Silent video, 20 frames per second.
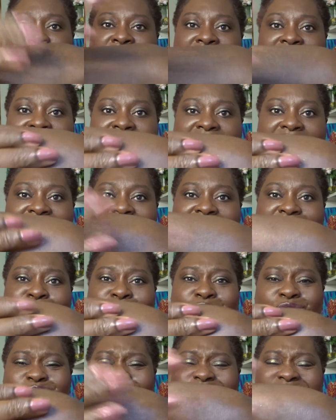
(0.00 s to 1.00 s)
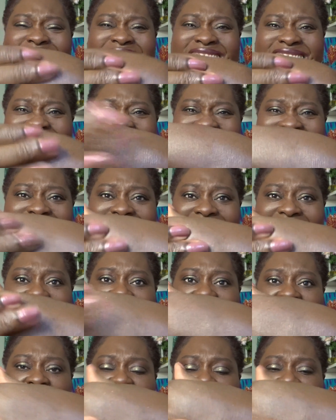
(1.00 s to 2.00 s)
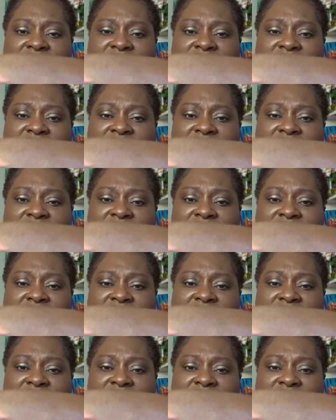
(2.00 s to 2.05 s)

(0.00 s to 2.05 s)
anything, it's more sticky.